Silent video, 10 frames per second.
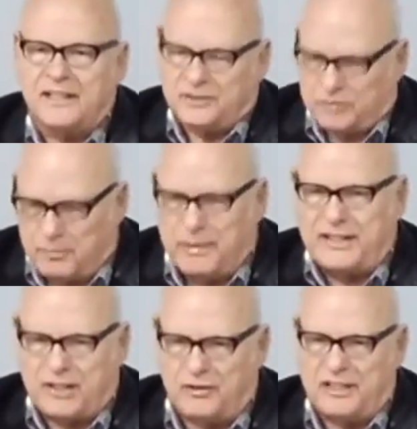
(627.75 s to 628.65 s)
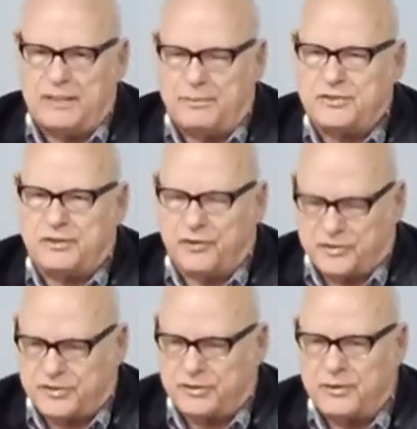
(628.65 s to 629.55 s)
to a make all image of
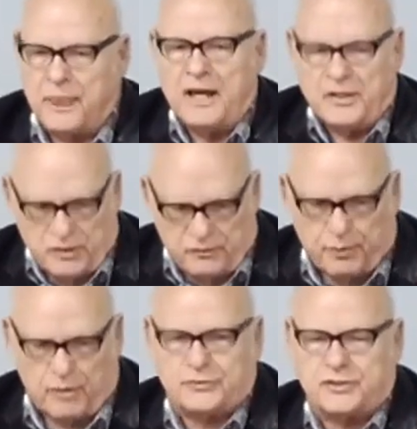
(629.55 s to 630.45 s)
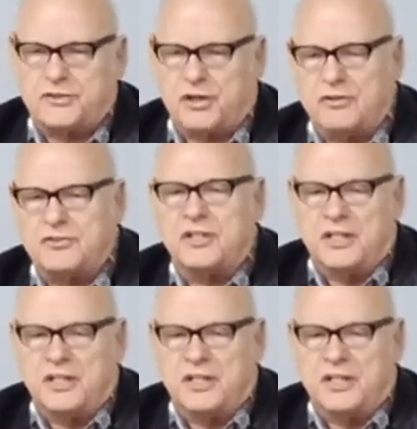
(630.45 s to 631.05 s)
which to you burst the church.